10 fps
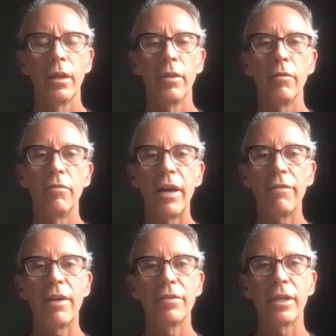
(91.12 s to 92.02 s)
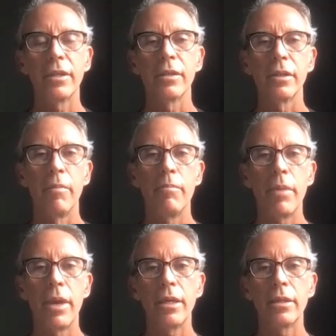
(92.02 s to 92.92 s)
The 5-5-6 is an
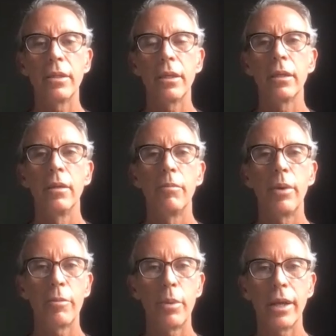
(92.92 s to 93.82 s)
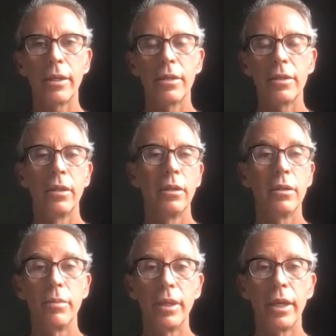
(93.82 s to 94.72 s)
amazing breath practice
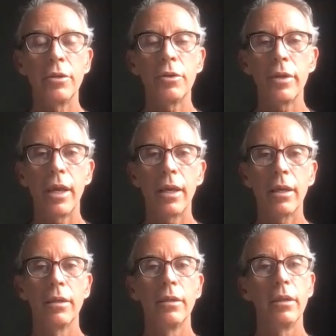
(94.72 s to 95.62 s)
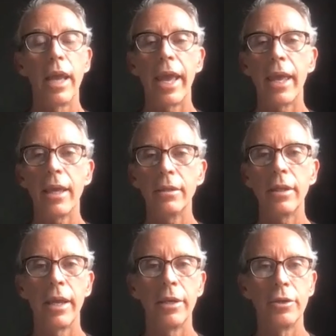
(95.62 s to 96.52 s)
to begin your day and
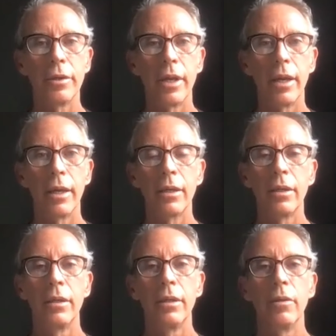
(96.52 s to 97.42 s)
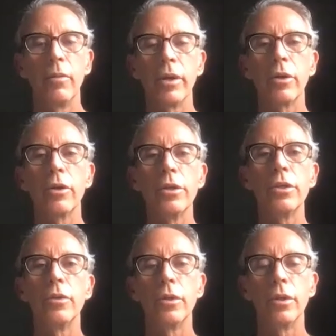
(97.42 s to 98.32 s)
to end your day. We encourage
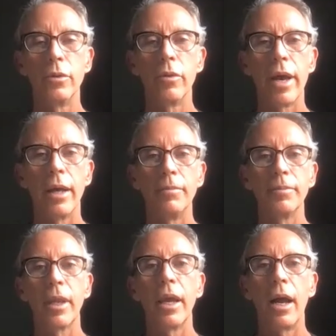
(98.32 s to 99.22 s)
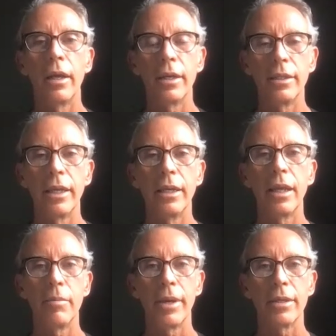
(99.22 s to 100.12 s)
you to do that on a
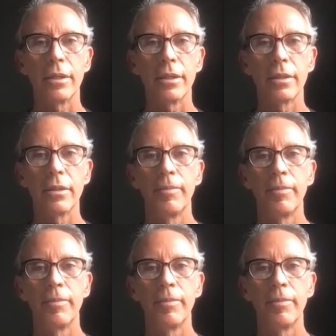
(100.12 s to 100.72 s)
day-to-day basis.